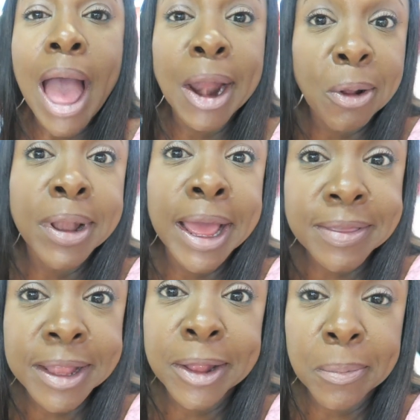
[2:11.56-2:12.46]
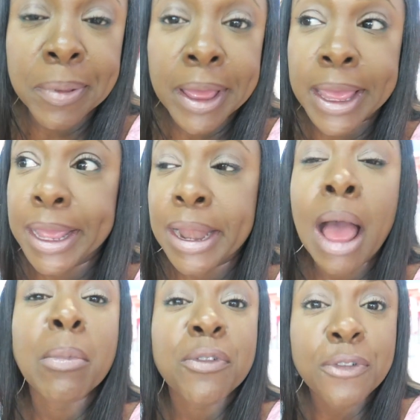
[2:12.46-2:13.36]
I don't like the little plane.
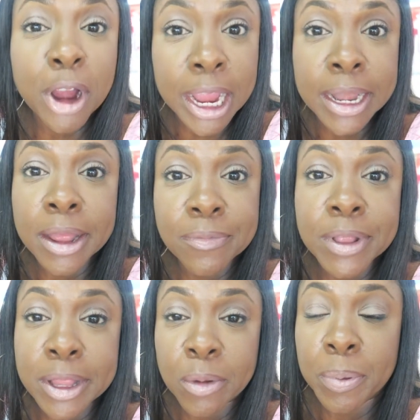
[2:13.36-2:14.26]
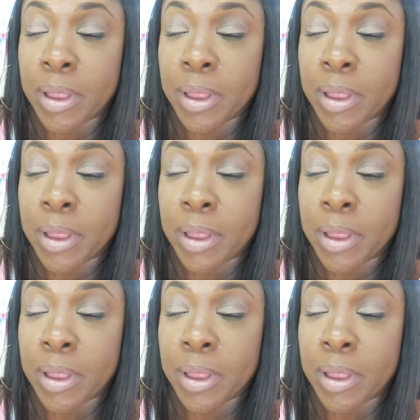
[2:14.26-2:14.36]
I'm afraid of the little